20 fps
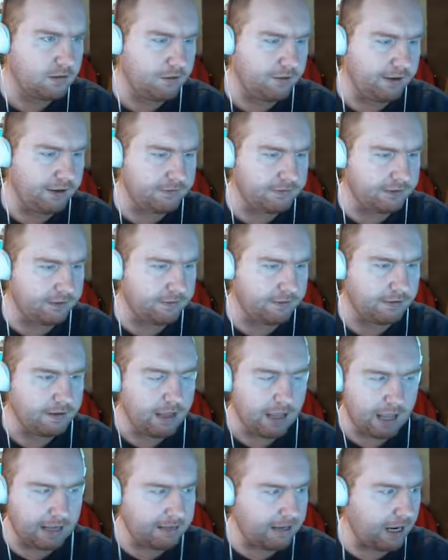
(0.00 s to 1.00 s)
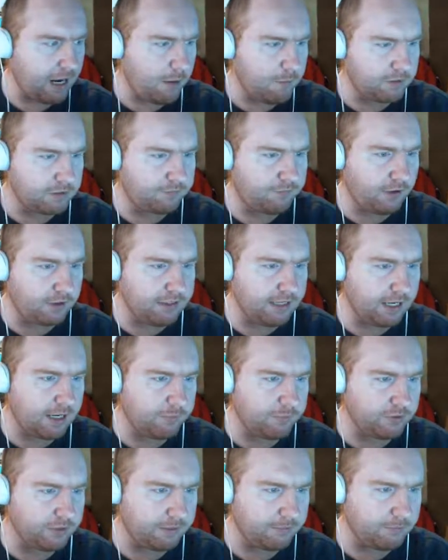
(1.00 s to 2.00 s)
Okay, nothing. I, I almost fucked that
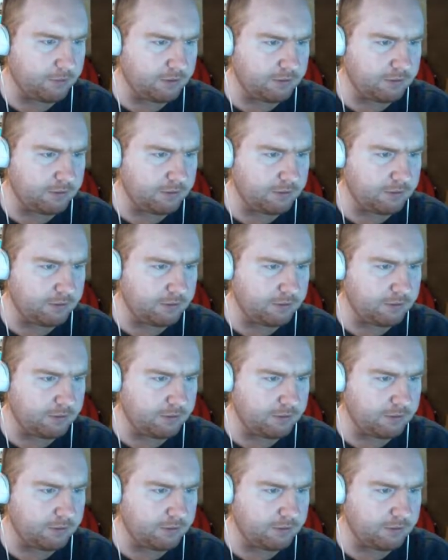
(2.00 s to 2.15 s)
up one time.